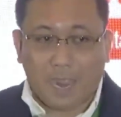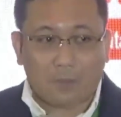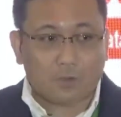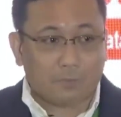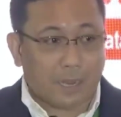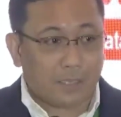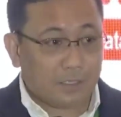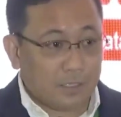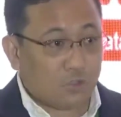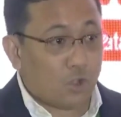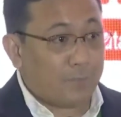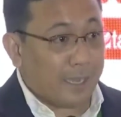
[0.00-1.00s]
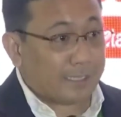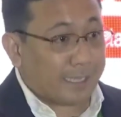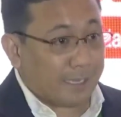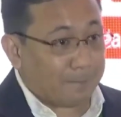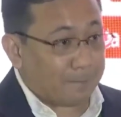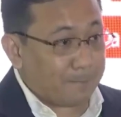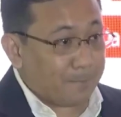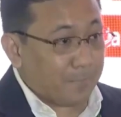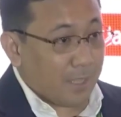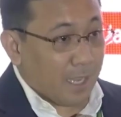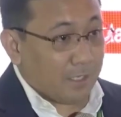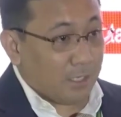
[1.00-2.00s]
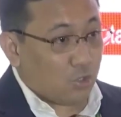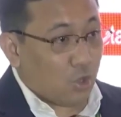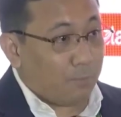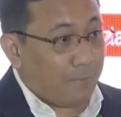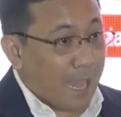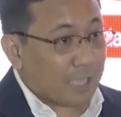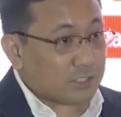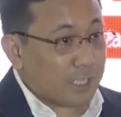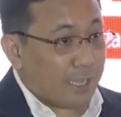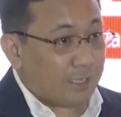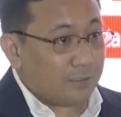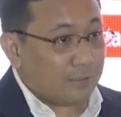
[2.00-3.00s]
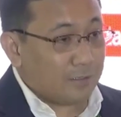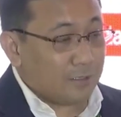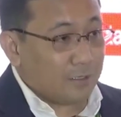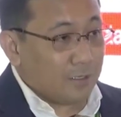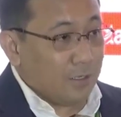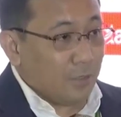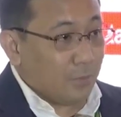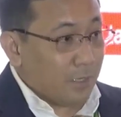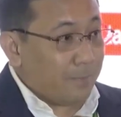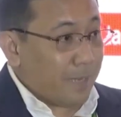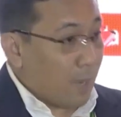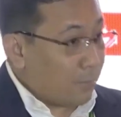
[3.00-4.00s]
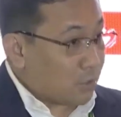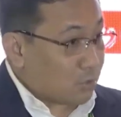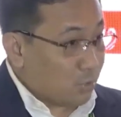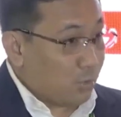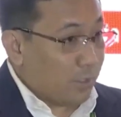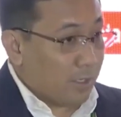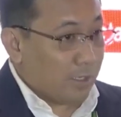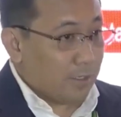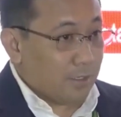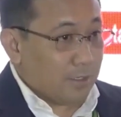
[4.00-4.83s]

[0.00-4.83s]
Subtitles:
powered by eGov Encrypt and eGov Blockchain, will be our tool.